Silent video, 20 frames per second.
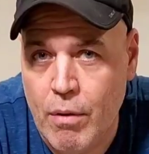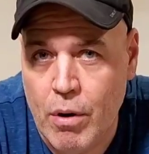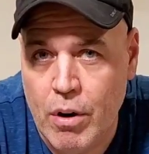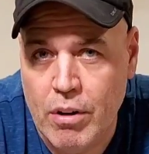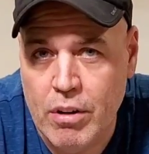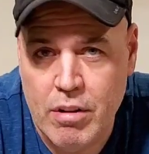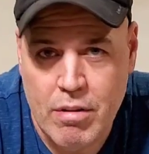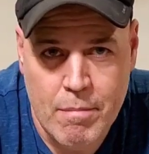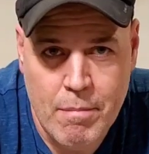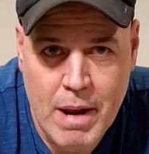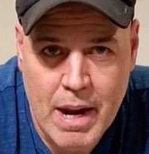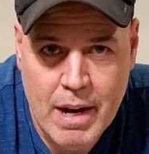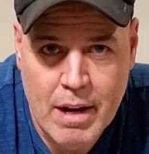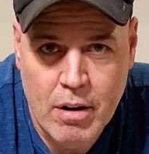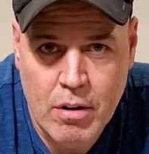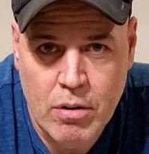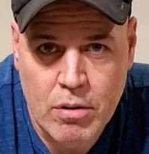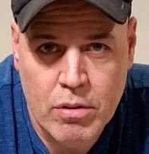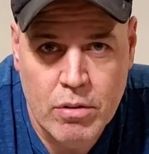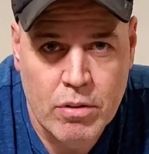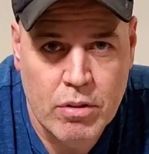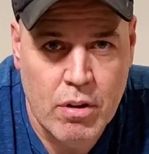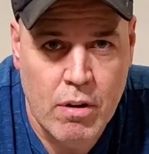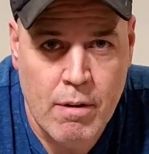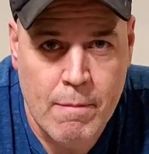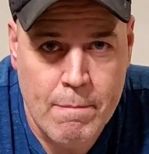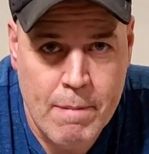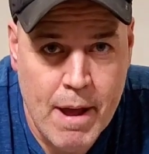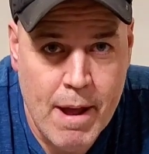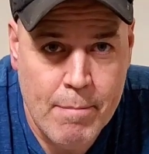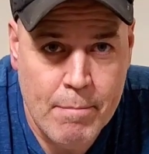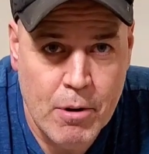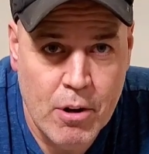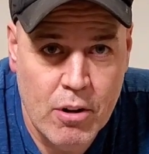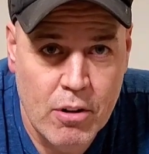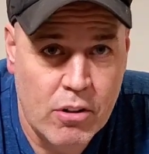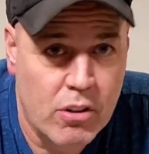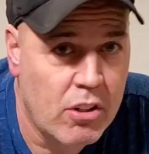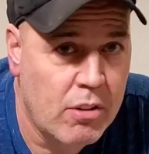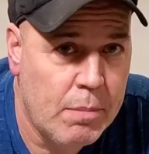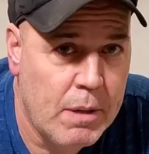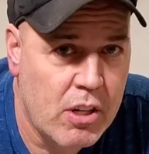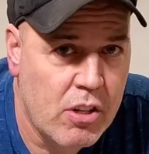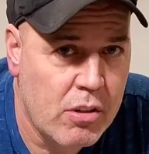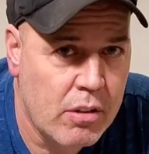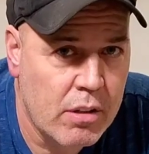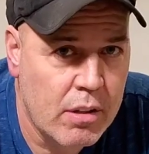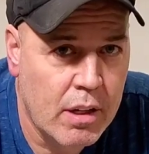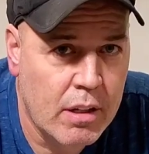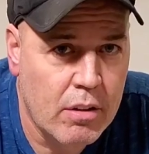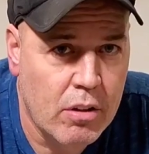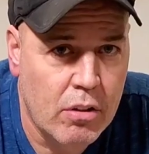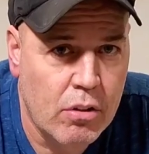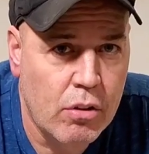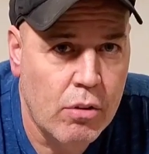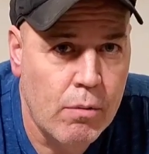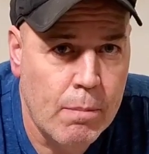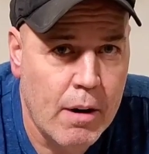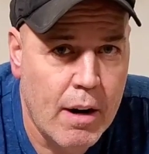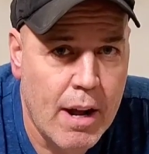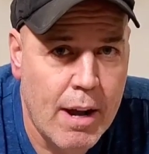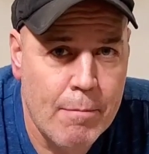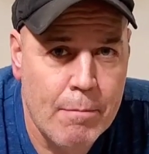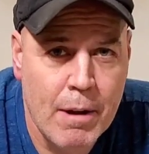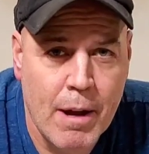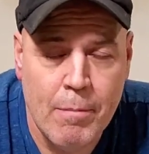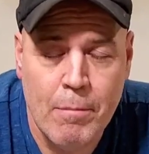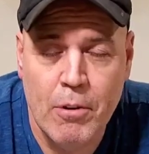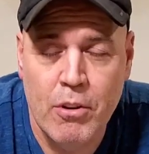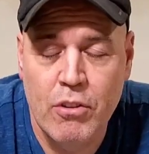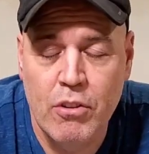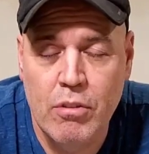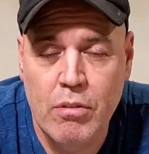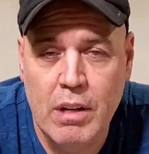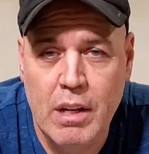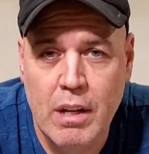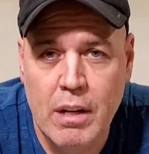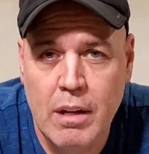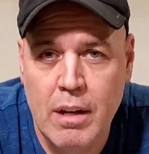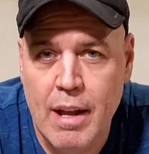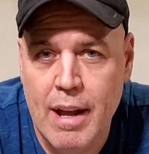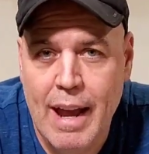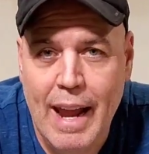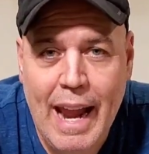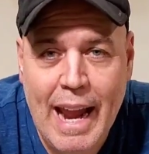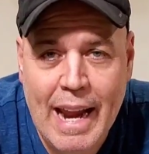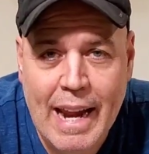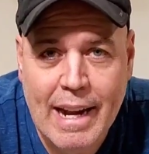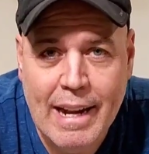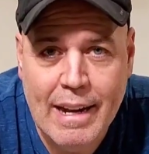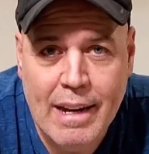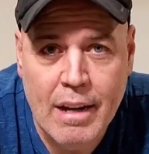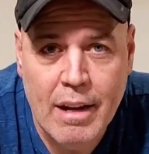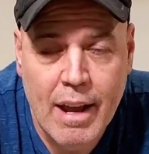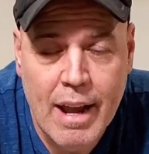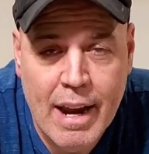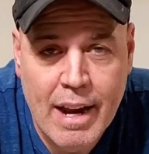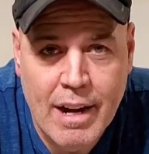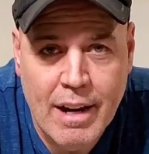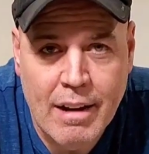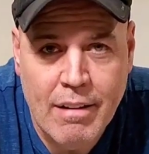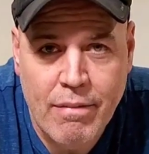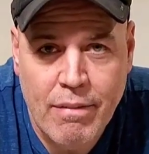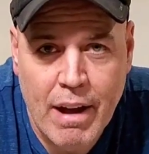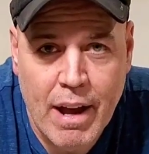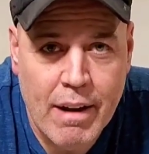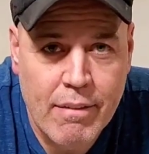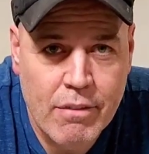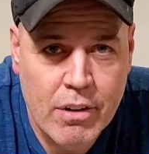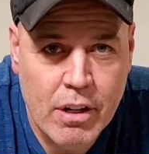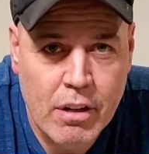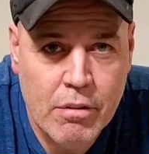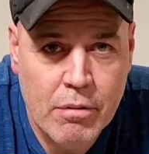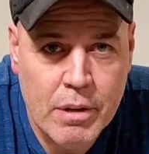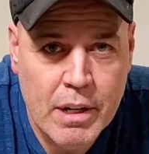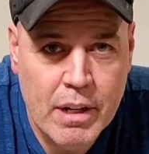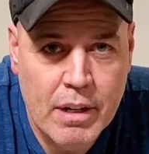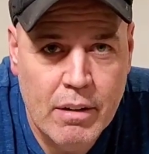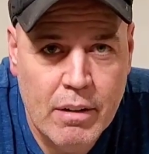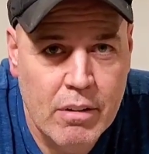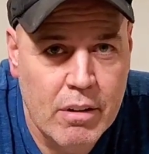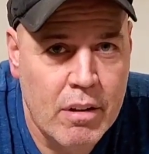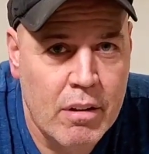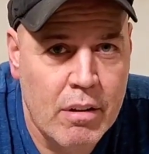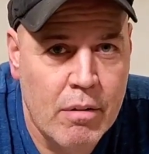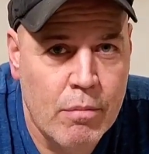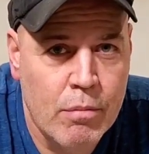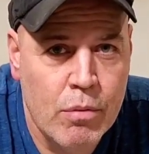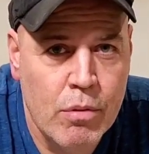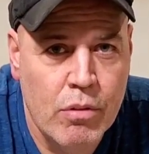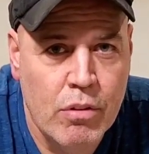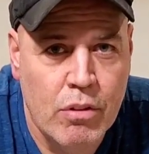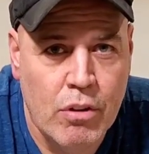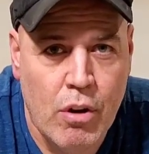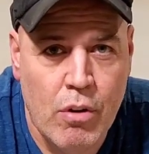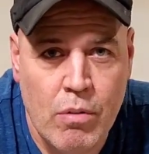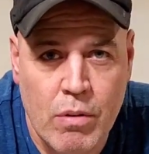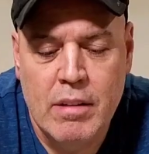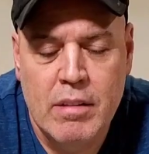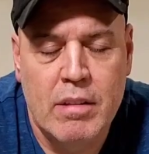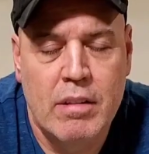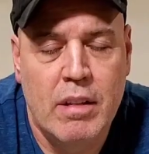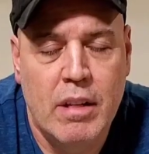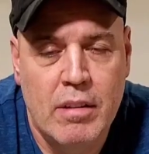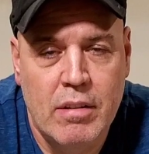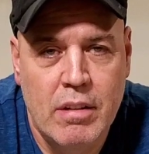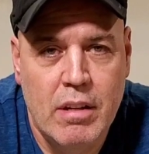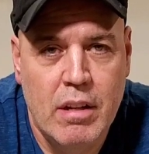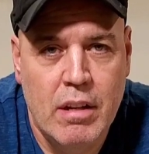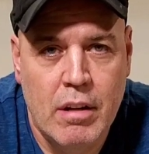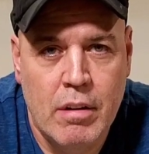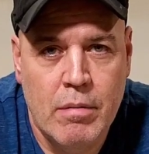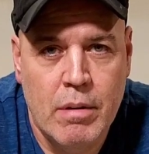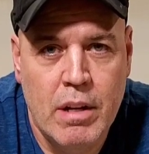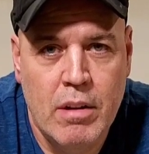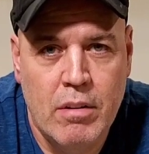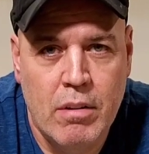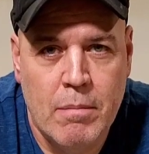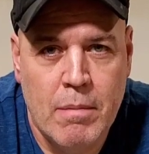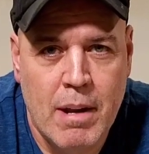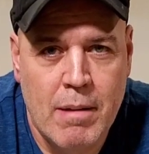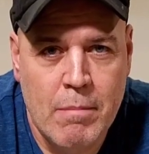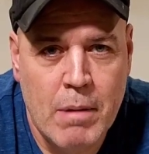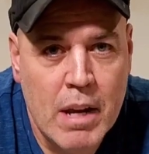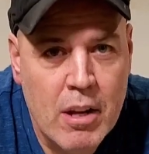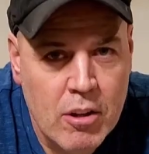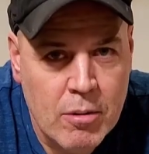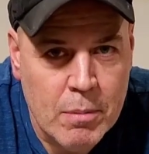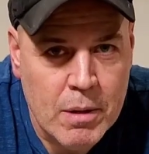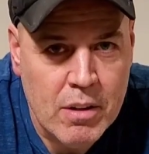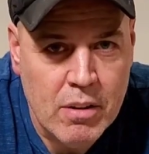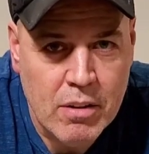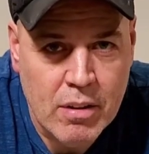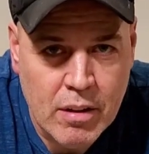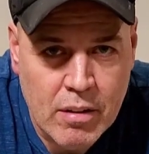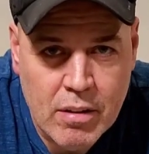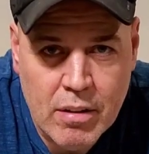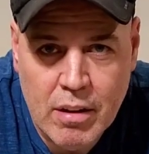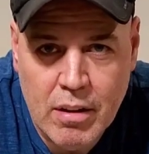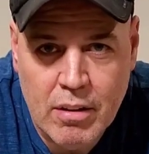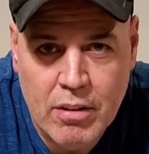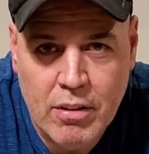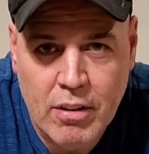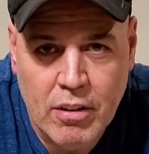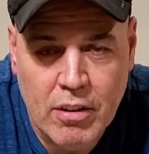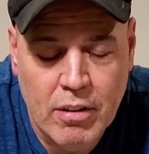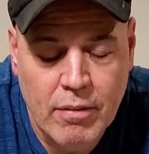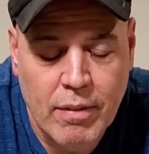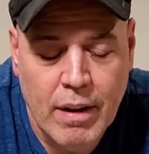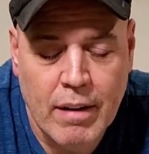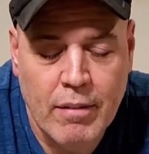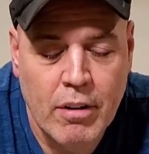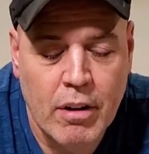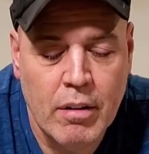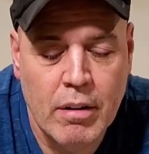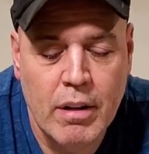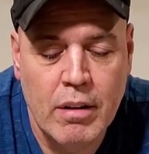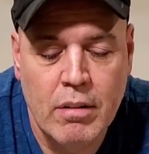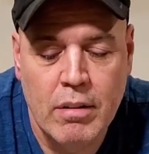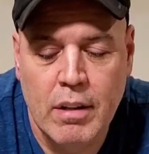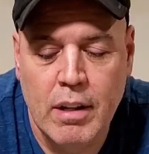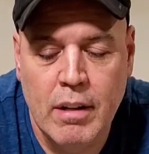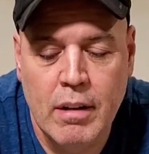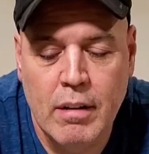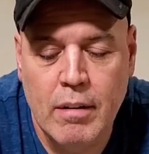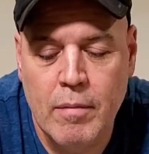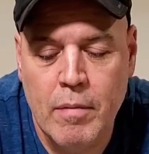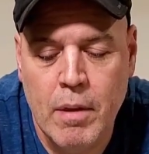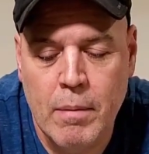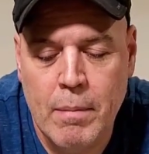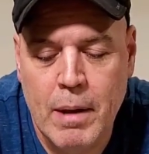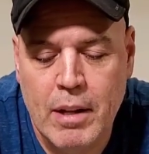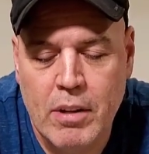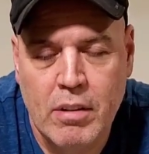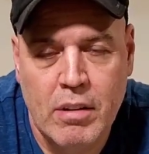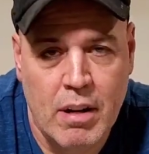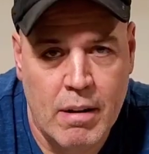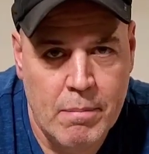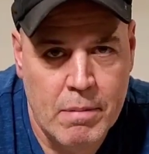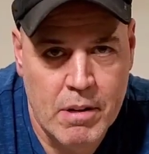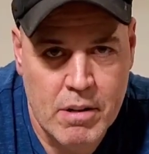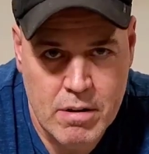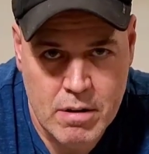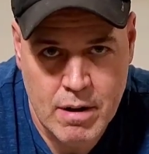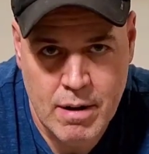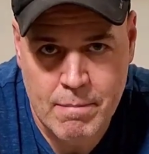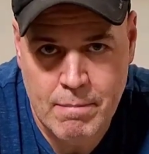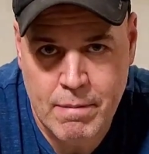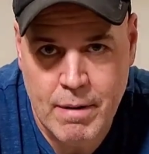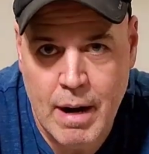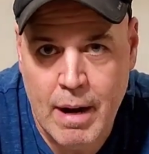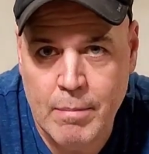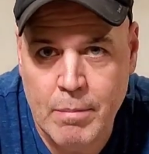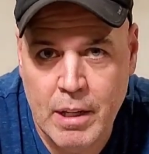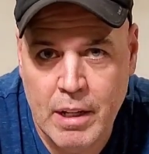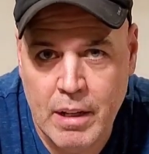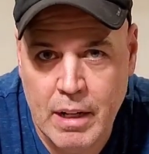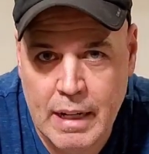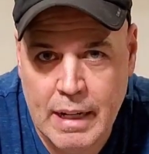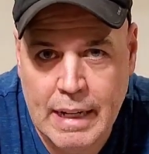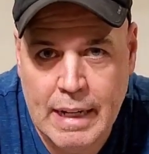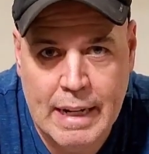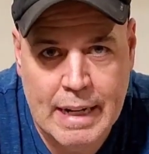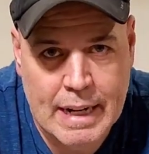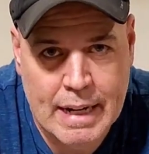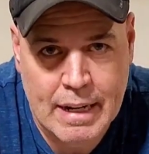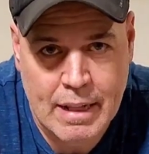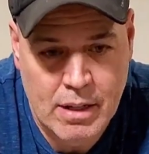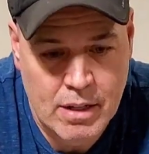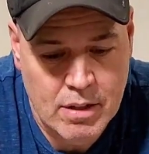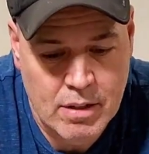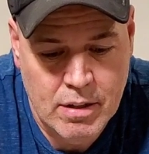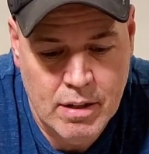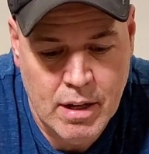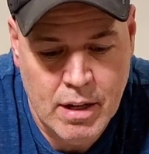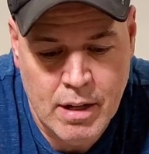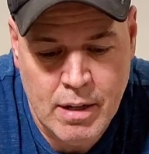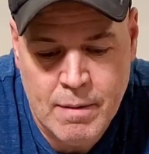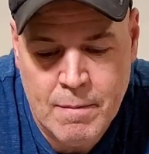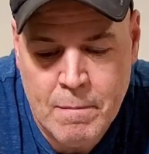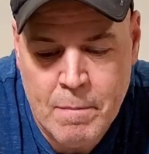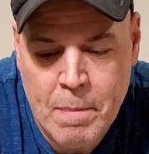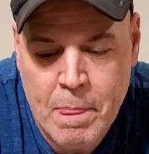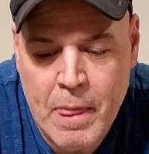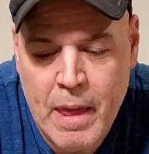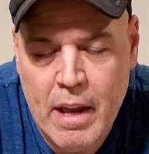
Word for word: For tomatoes or peppers, especially like the super hot peppers, you need eighty to eighty-five degrees in the root zone. It's sixty degrees in my basement, sixty to sixty-five degrees. Then the best temperature I'm probably gonna get out of this thing